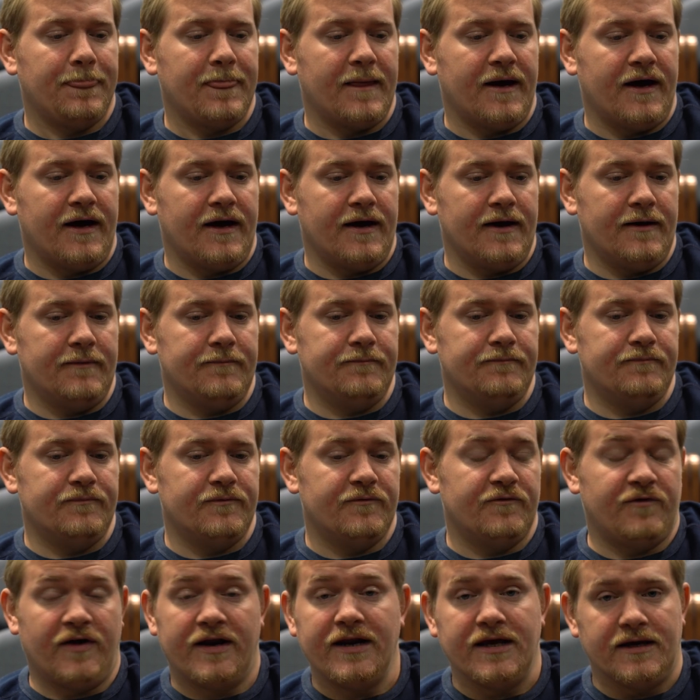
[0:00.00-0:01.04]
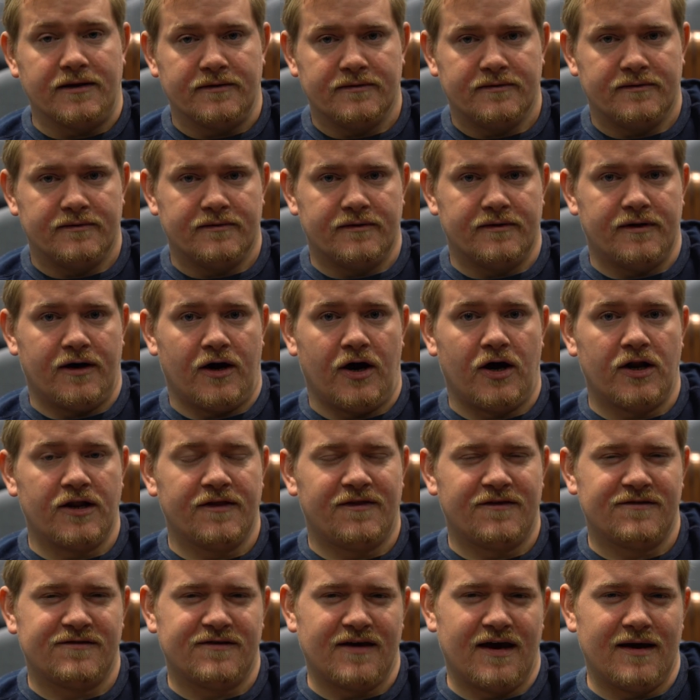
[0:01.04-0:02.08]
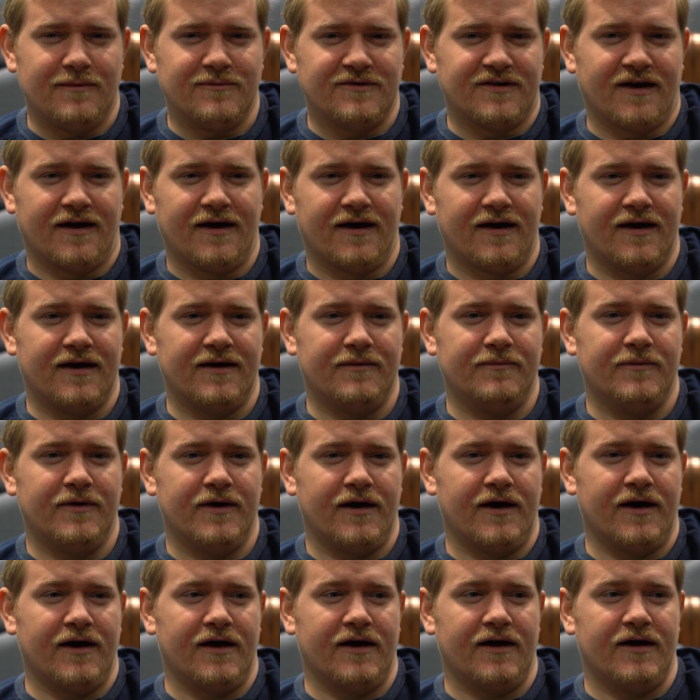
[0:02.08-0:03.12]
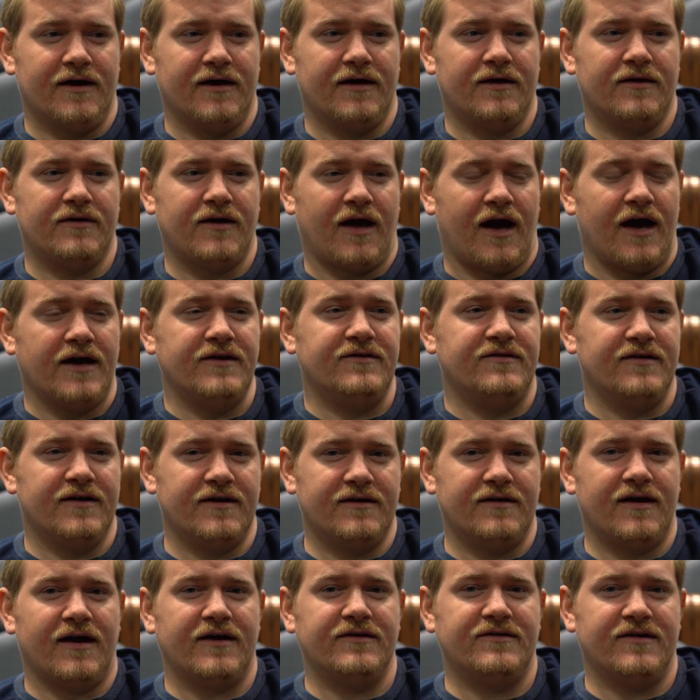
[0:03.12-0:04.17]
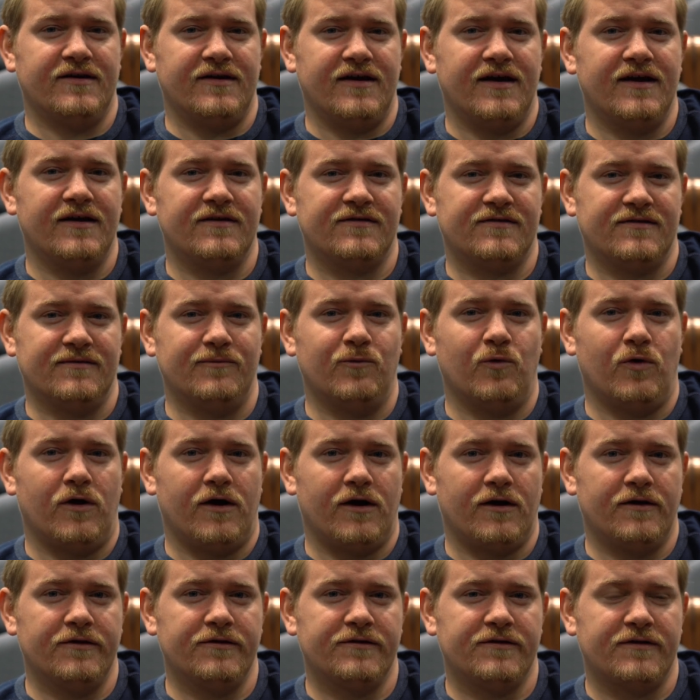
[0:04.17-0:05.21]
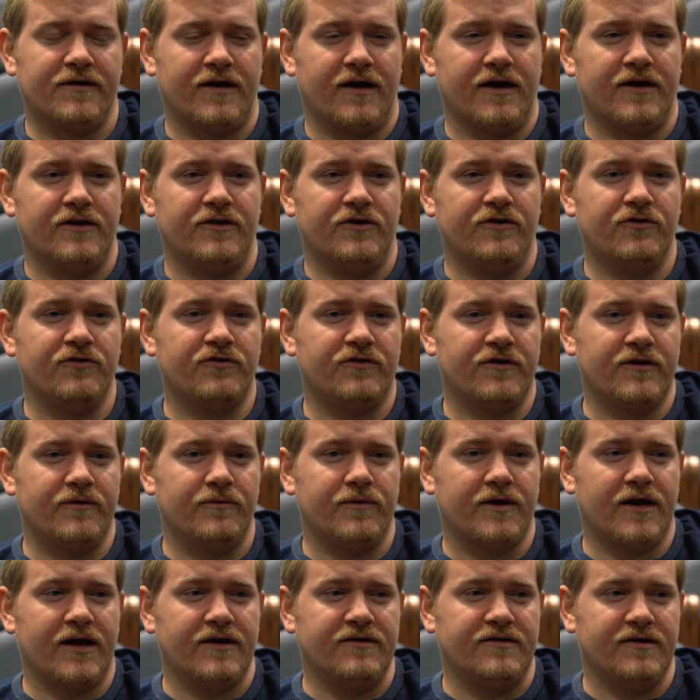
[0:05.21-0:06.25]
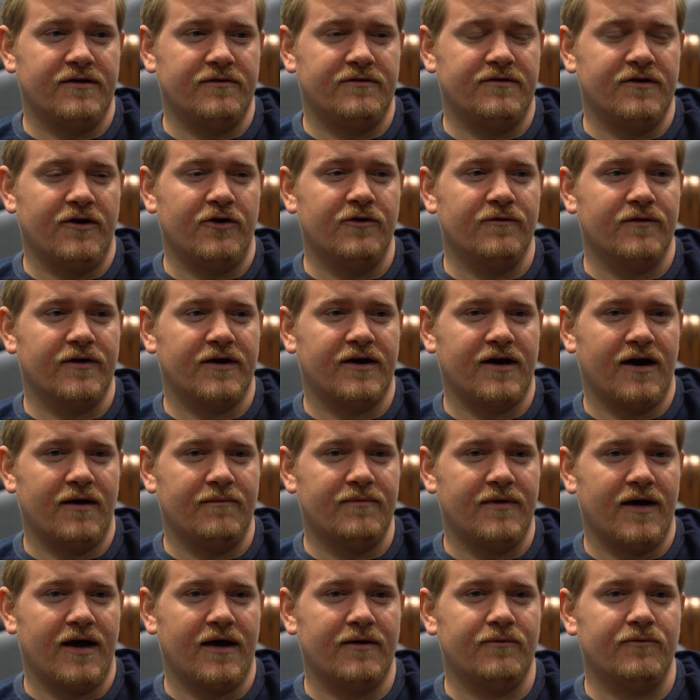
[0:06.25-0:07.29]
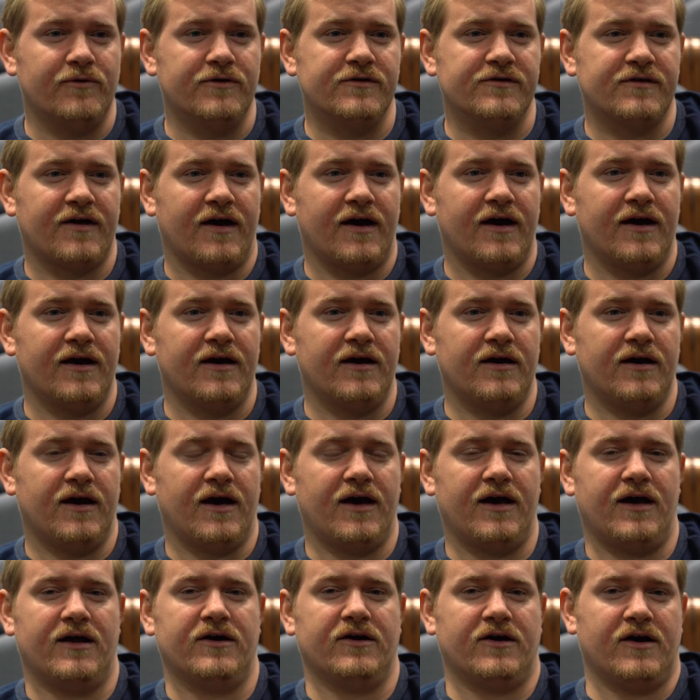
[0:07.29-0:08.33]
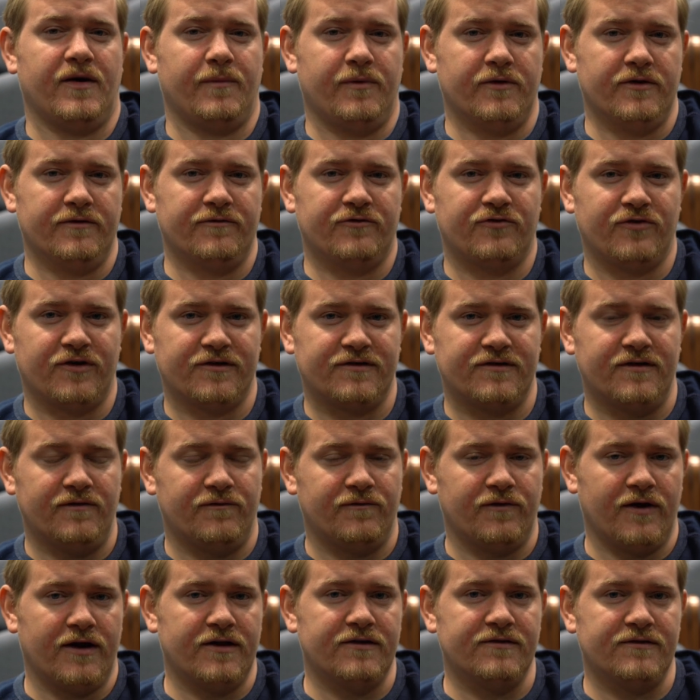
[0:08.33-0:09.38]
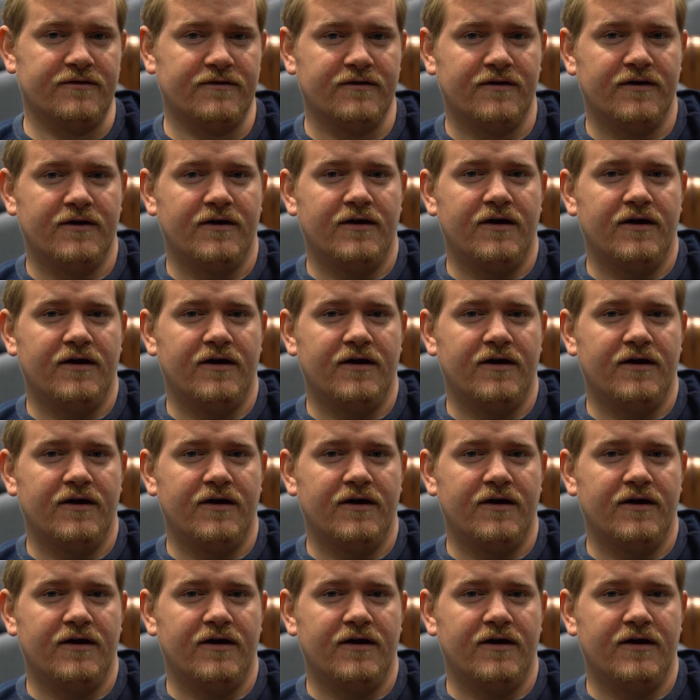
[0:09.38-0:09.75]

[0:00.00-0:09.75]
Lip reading: funny, all at the same time. I did hit some walls, and usually what I did to overcome that was I had a couple of trusted friends,